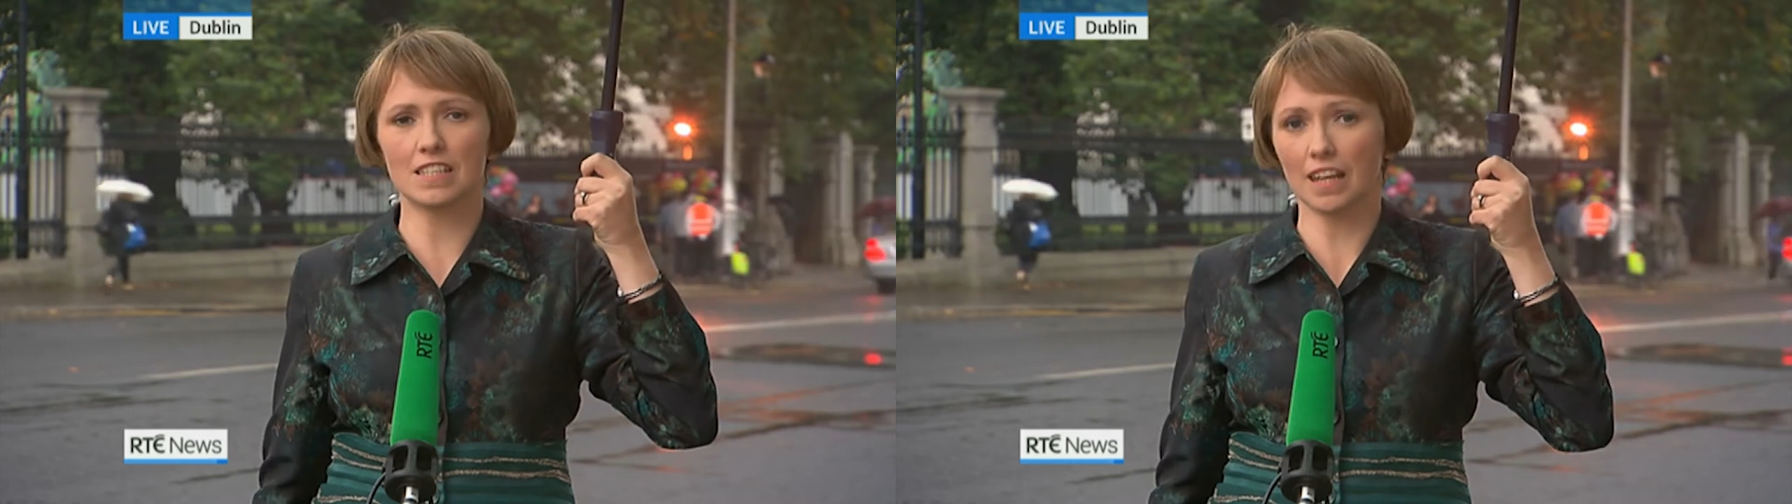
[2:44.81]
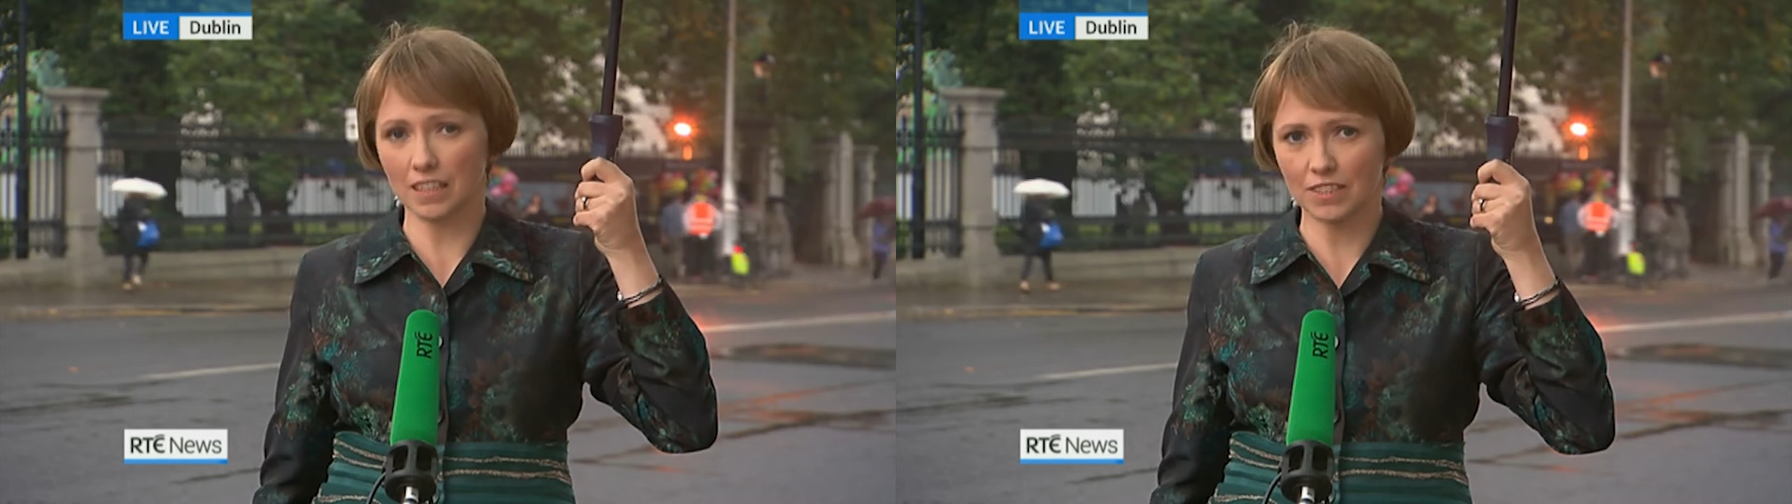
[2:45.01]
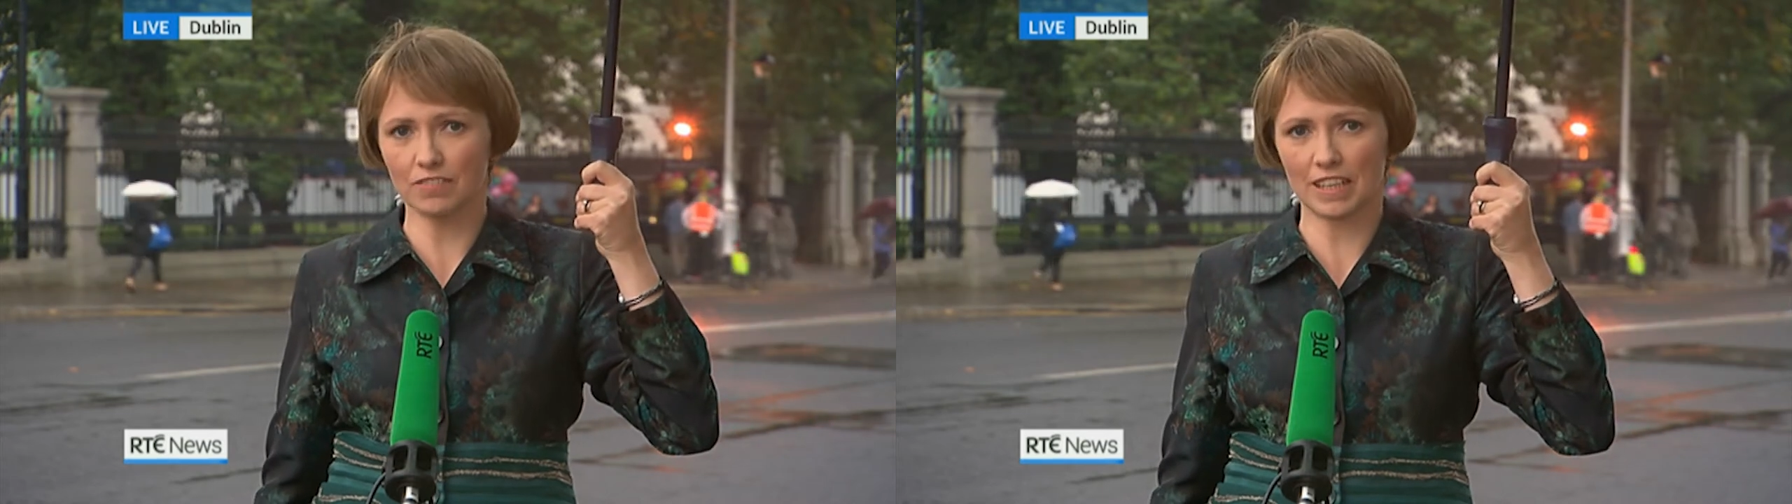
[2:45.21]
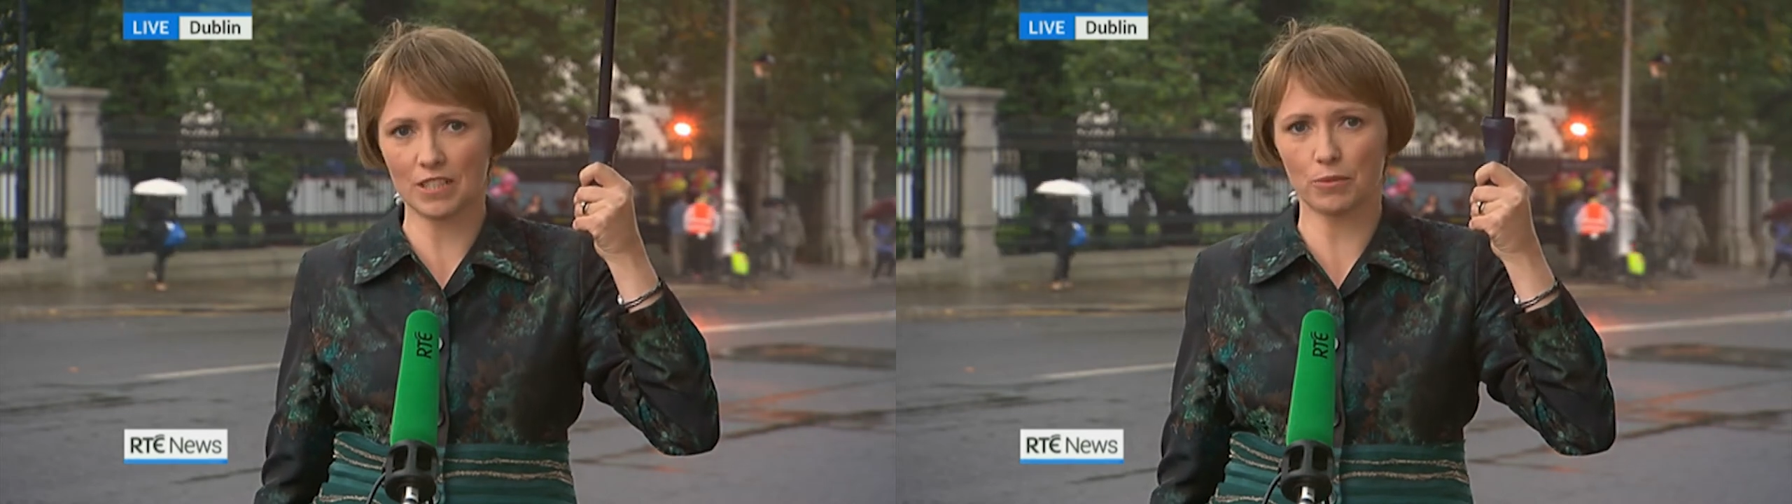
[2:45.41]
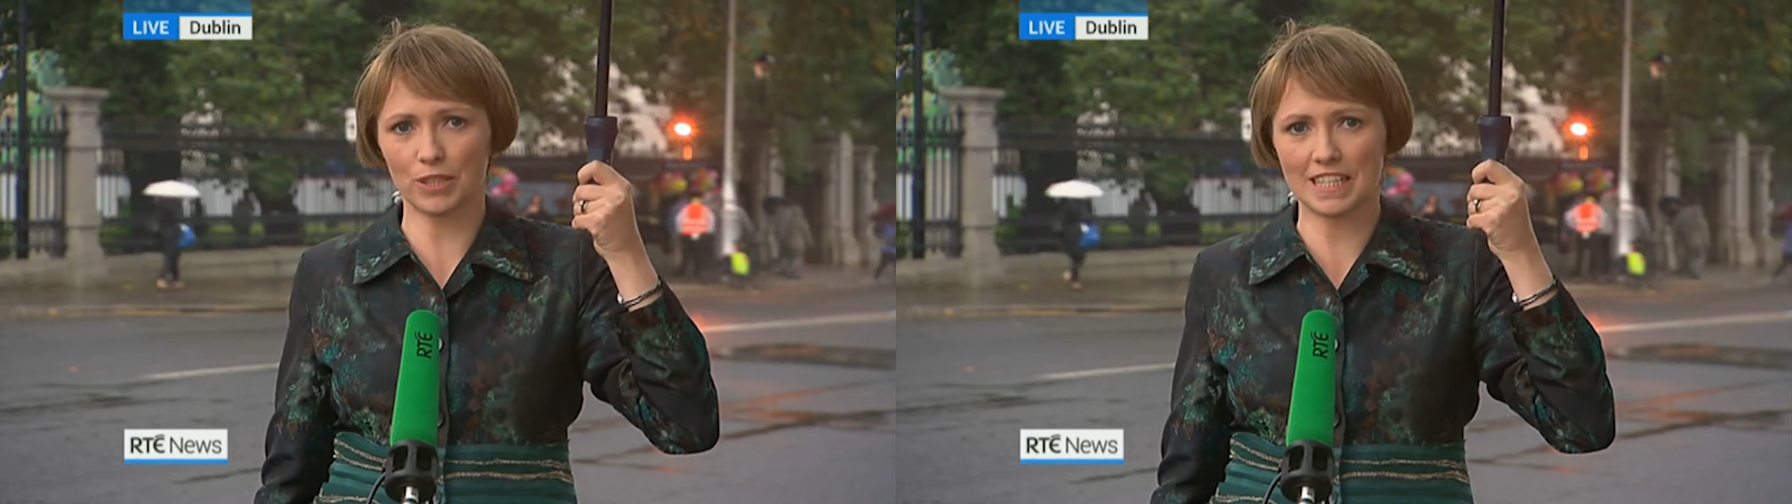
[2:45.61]
lots of
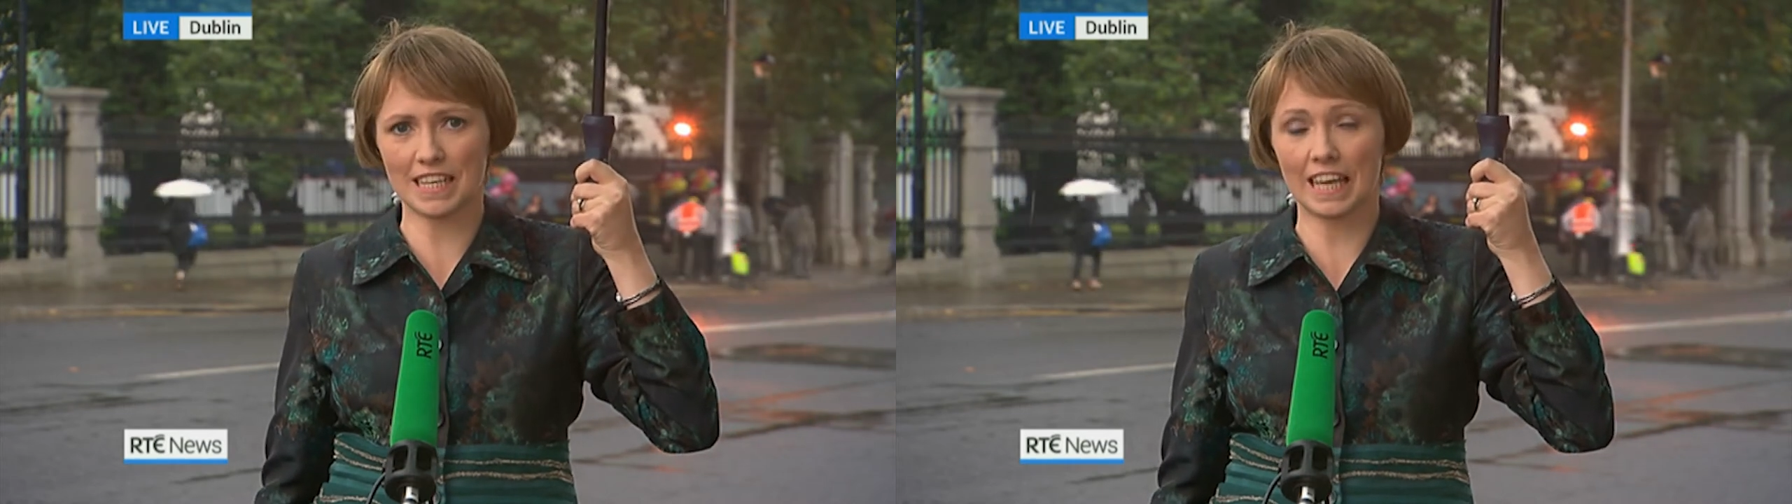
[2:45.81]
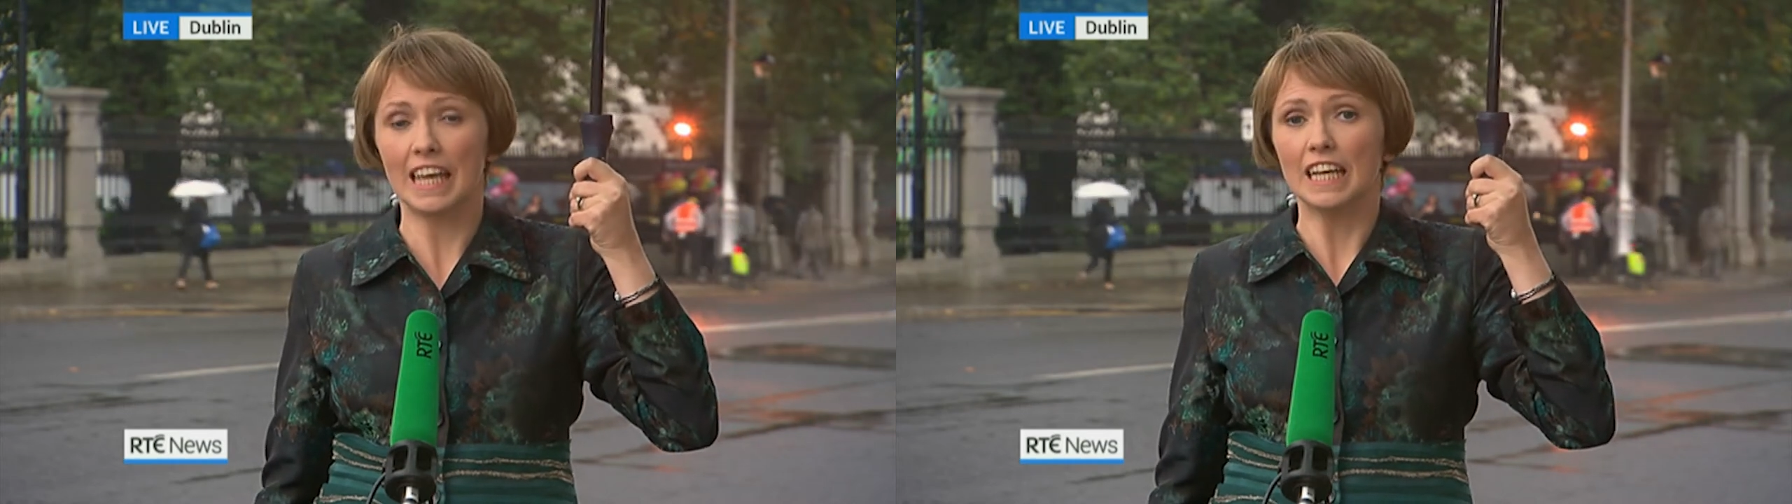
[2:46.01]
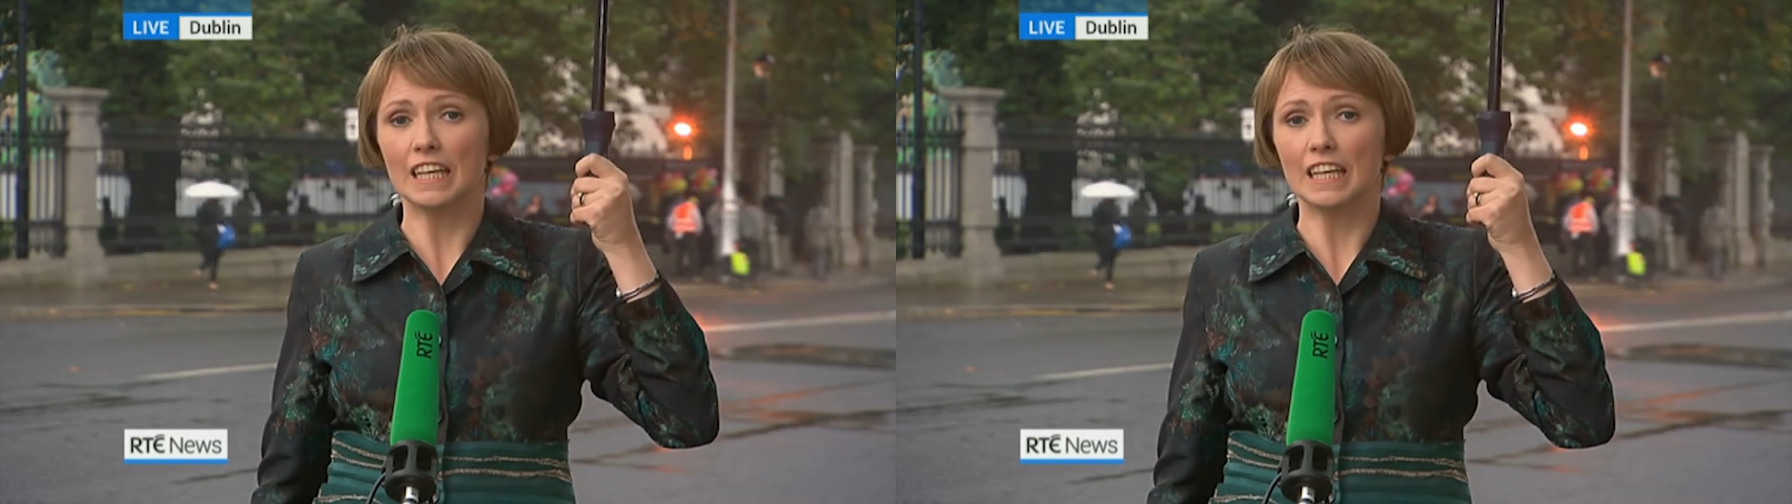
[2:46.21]
things worth seeing.